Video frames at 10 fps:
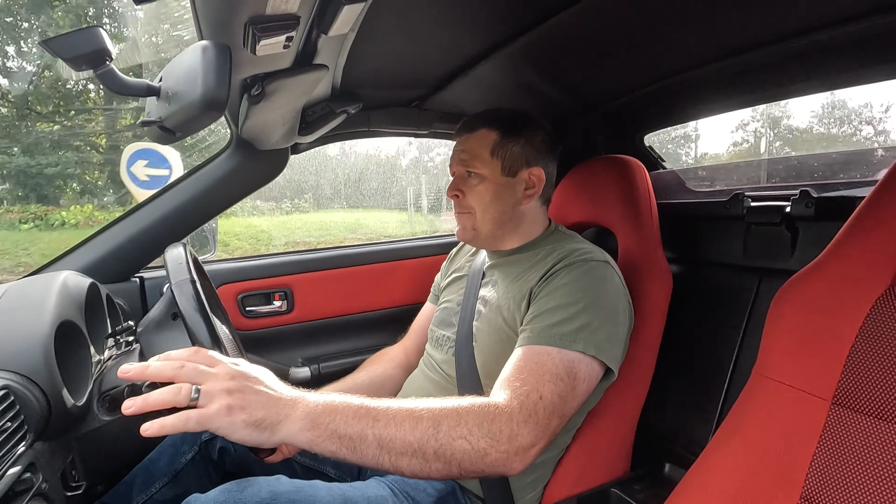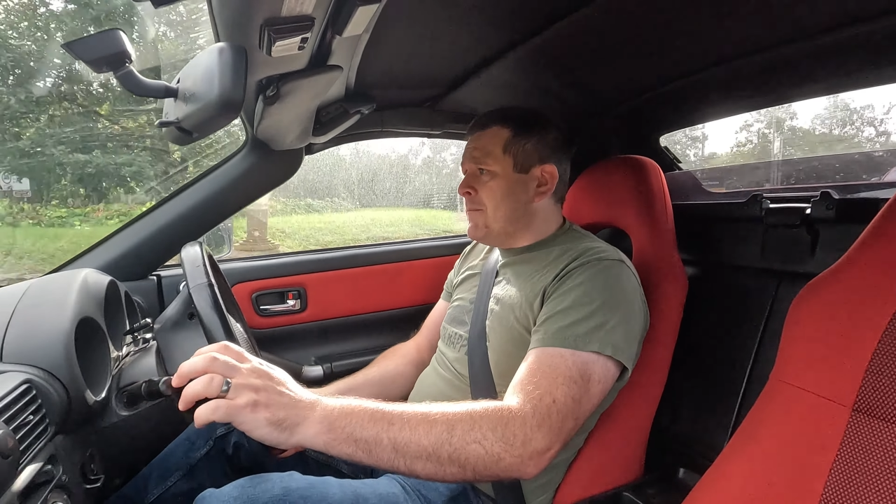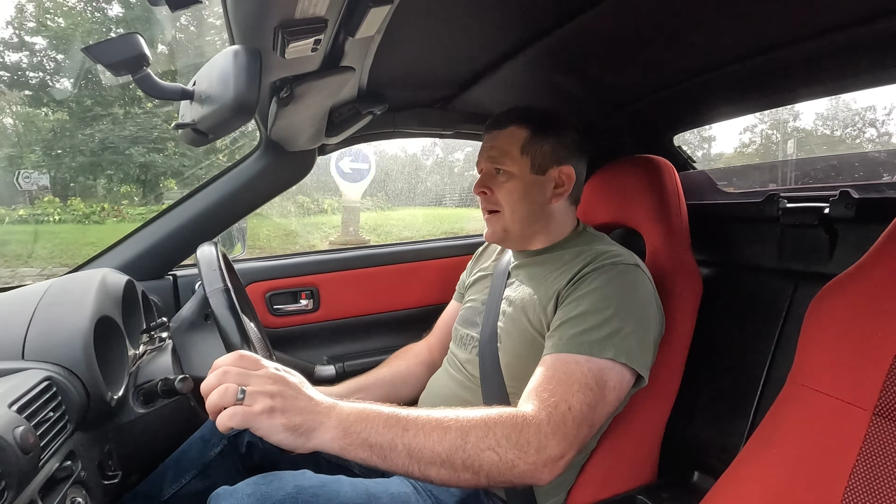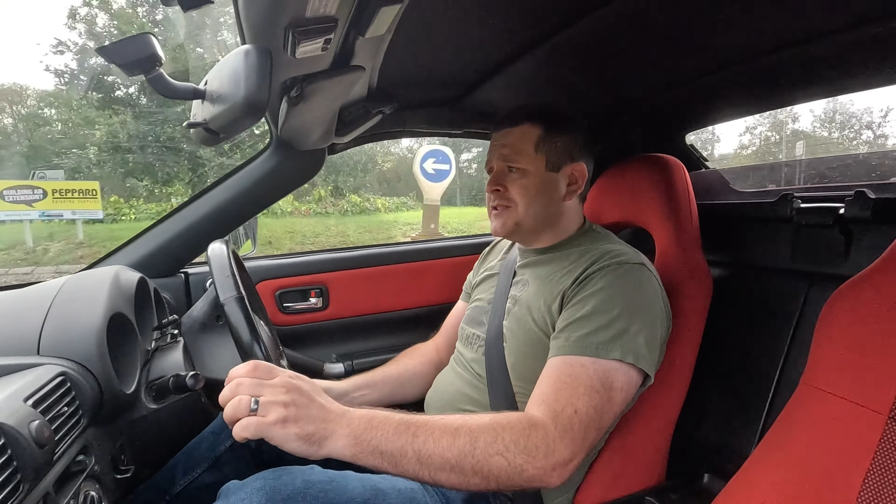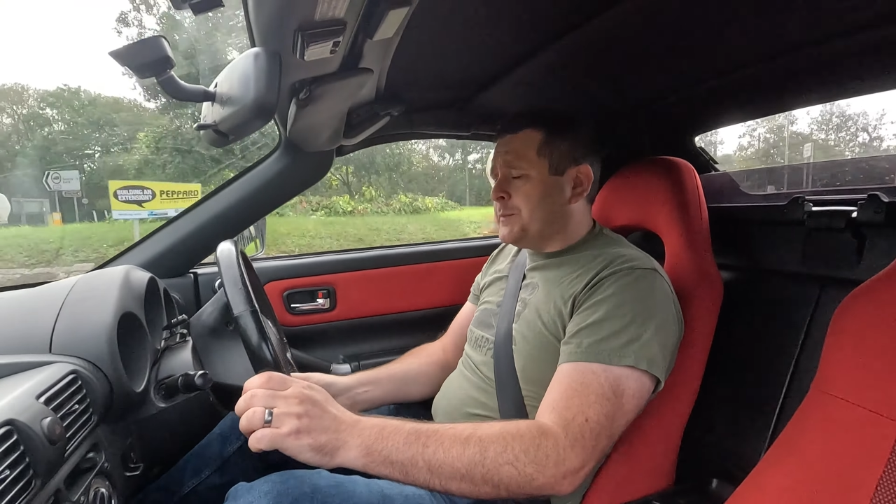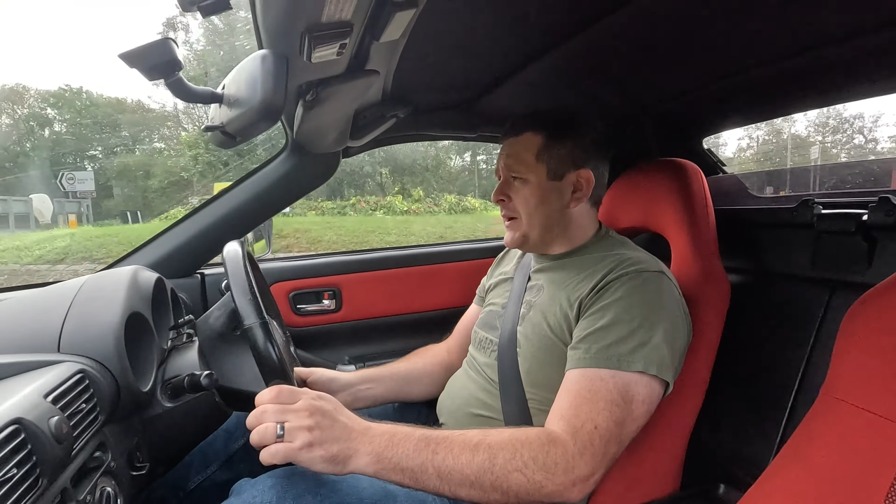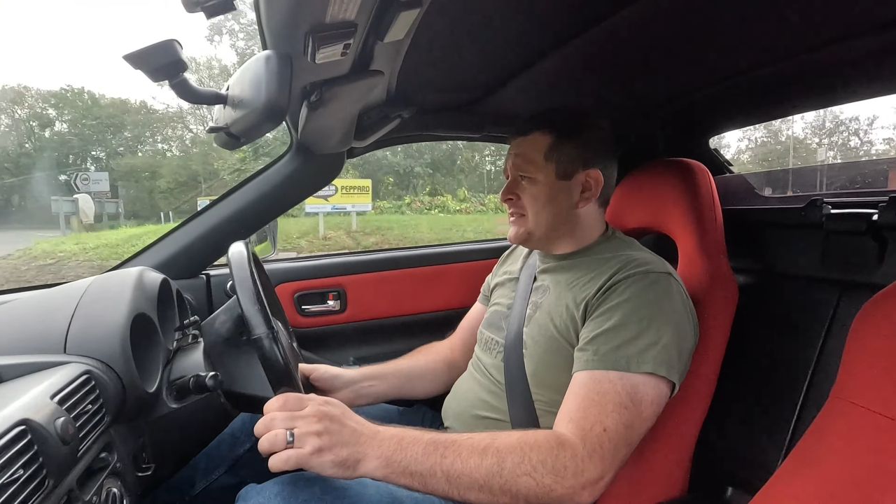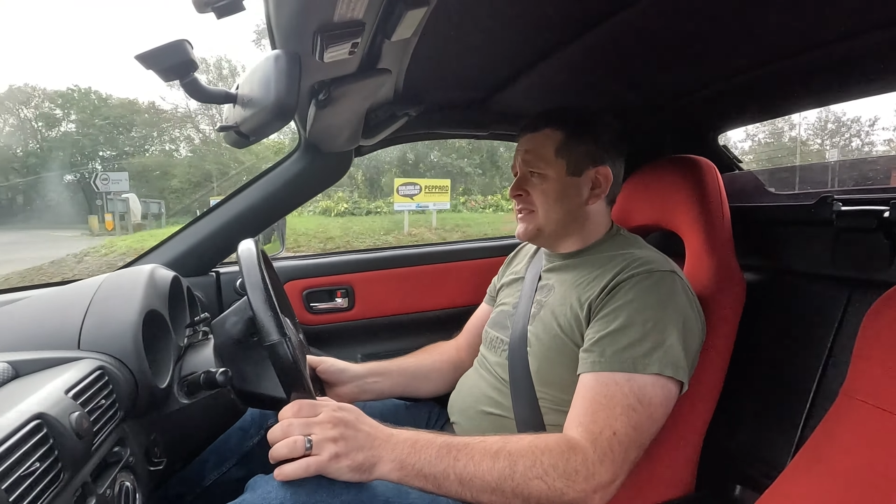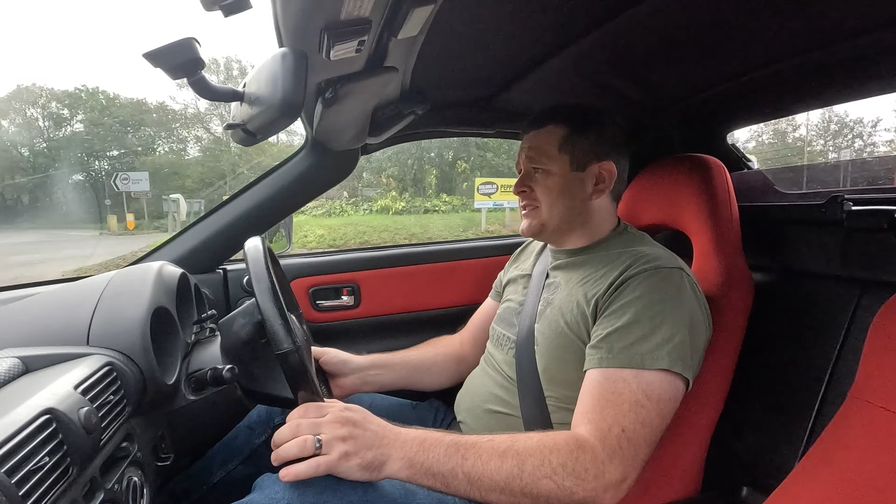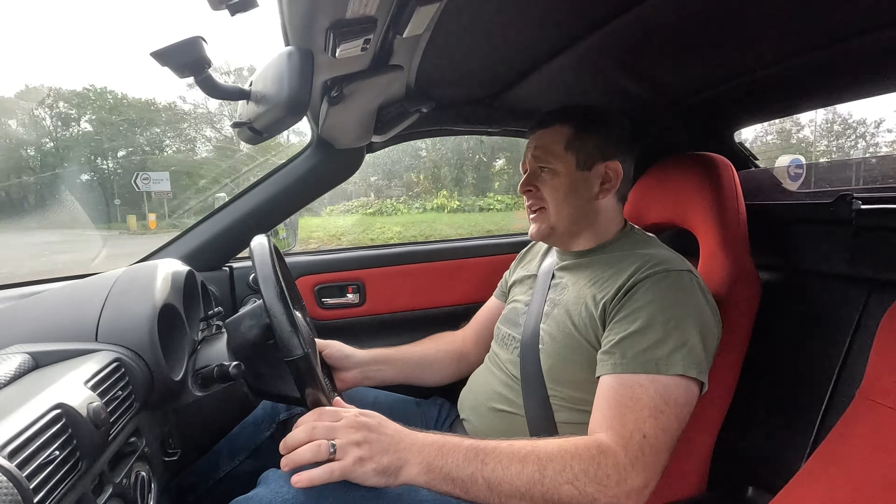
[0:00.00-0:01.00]
a much
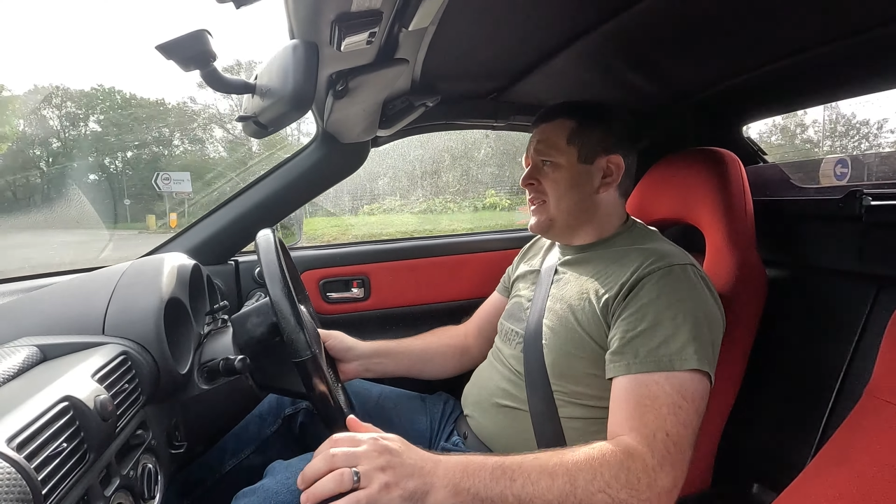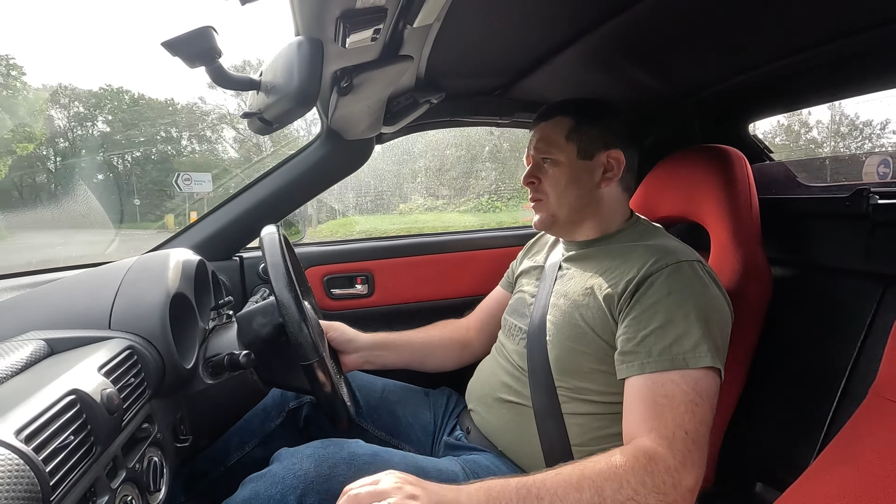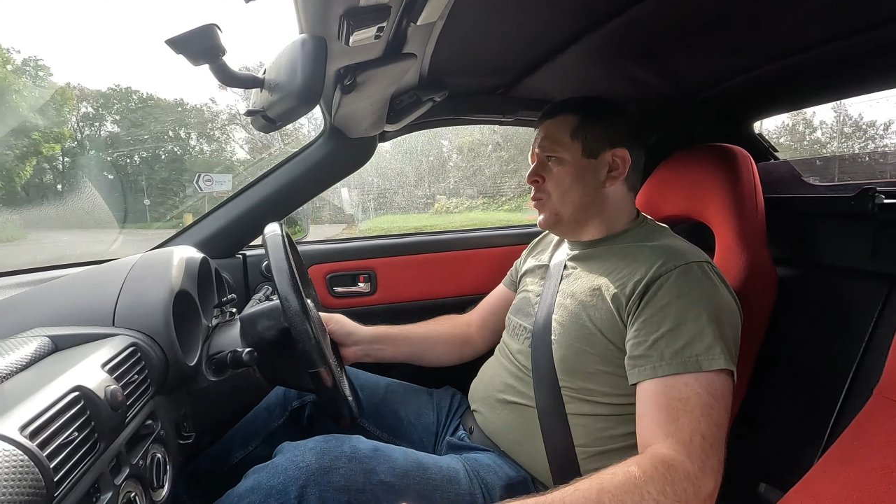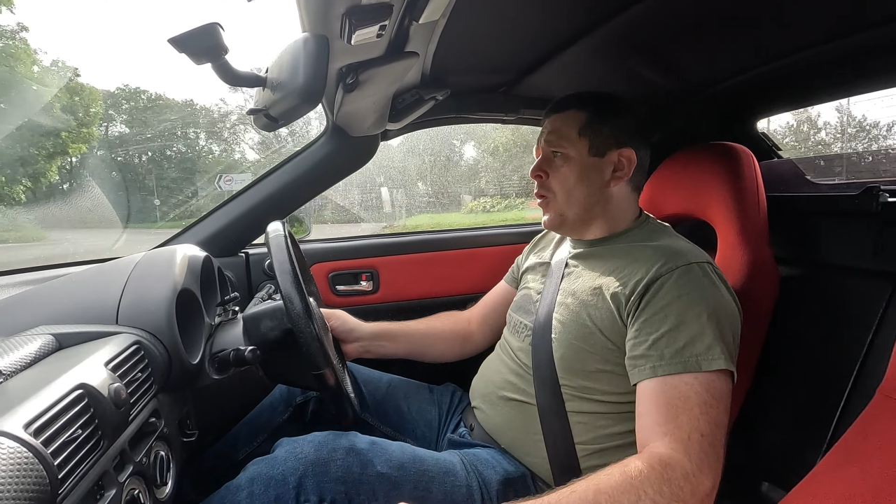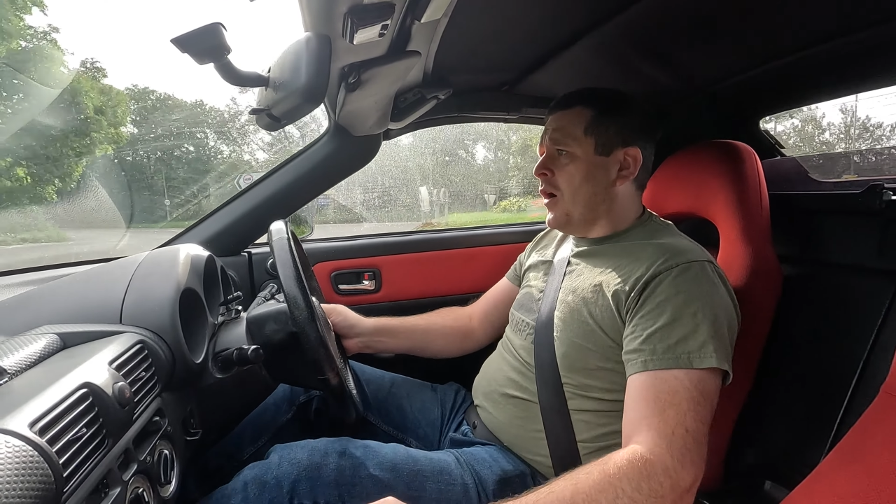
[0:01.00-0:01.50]
better state than